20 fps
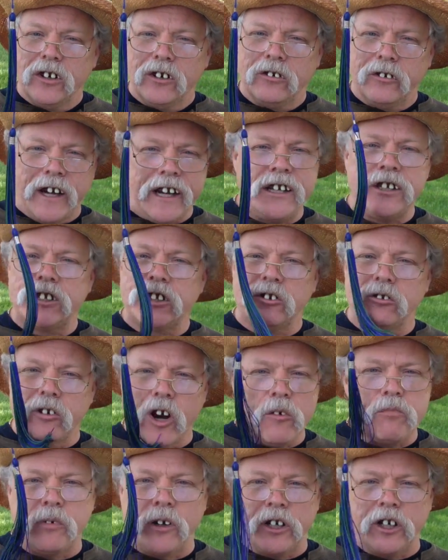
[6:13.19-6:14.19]
Ranger
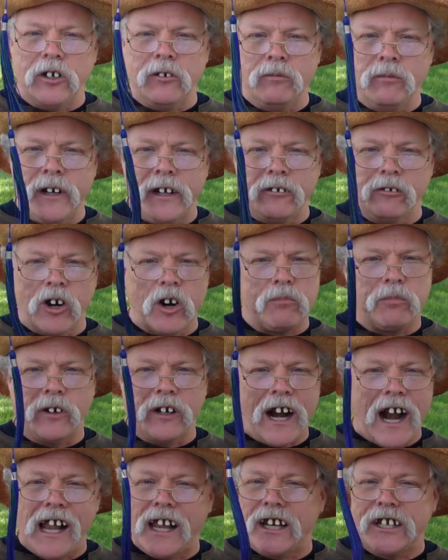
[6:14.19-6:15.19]
Roperdom and
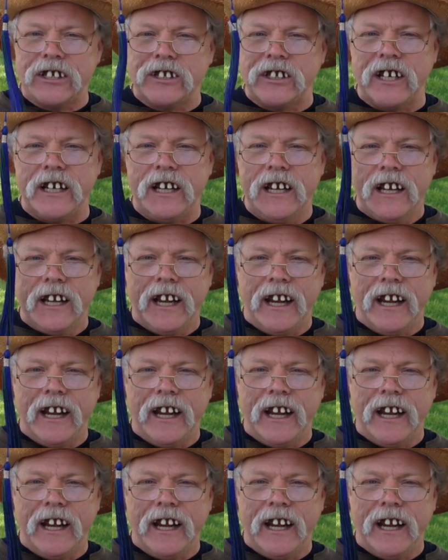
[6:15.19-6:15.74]
Roperology.